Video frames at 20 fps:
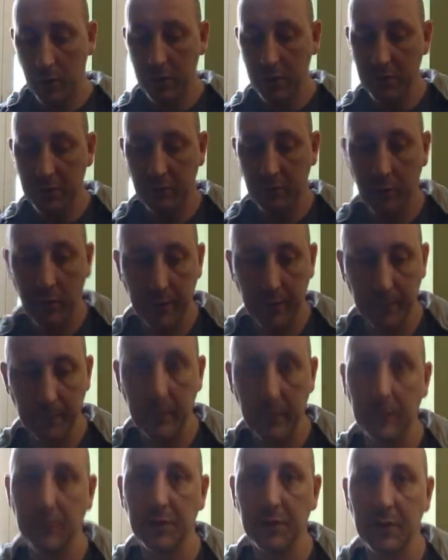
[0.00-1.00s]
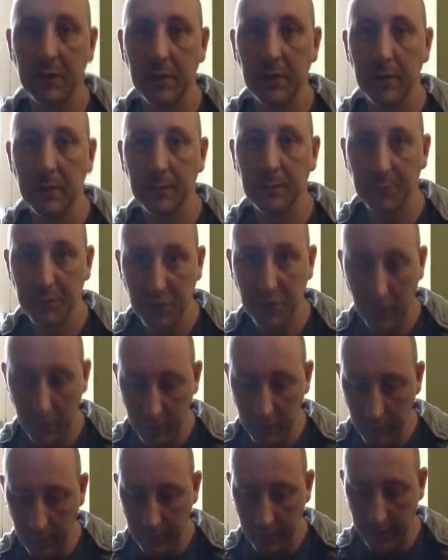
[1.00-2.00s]
Right guys, right, I'm just going to
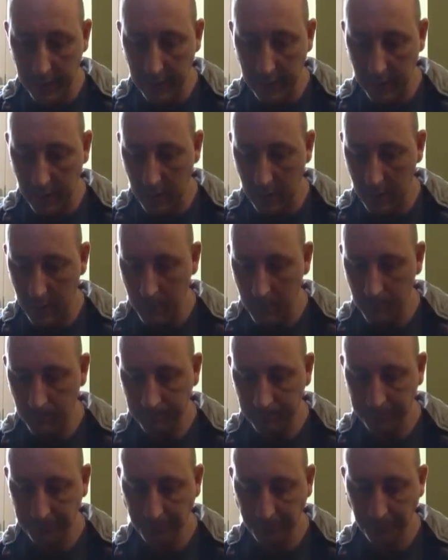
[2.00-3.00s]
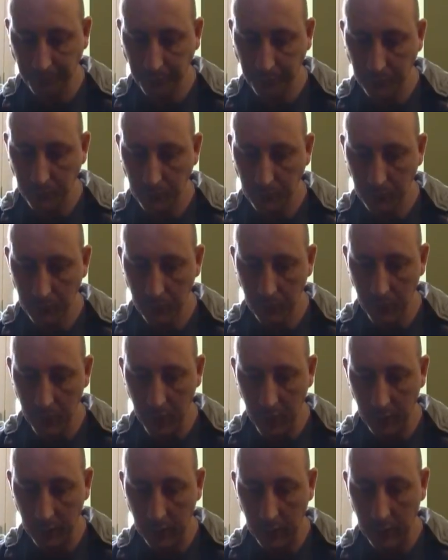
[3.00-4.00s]
show you the,
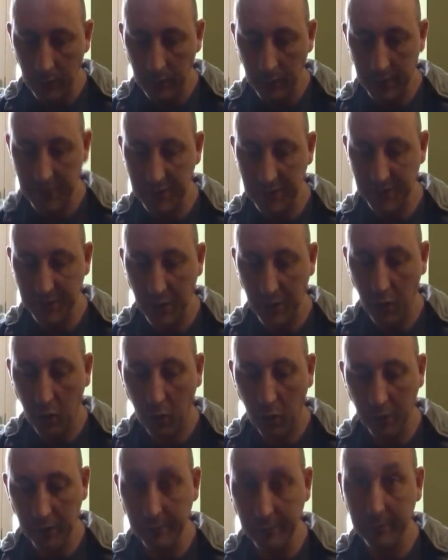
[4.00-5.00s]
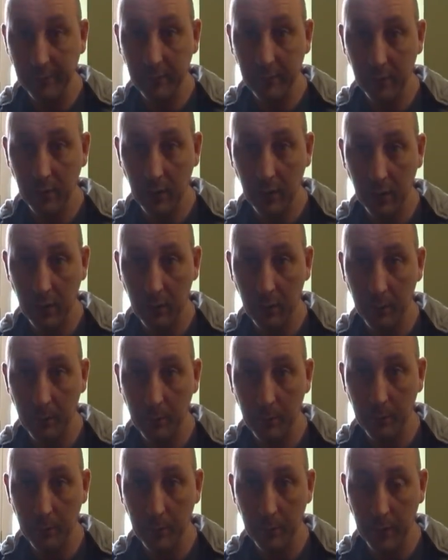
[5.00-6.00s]
this is the hive
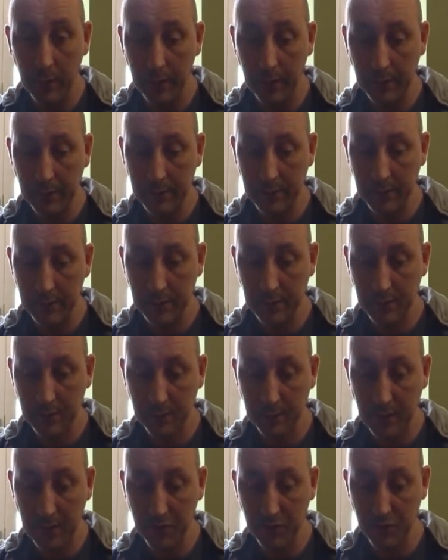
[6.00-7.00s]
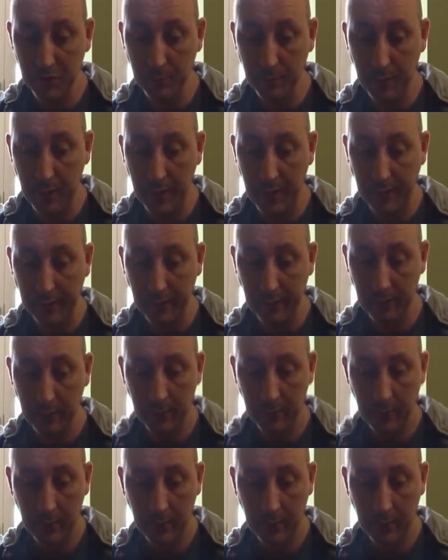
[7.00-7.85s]
expansion pack.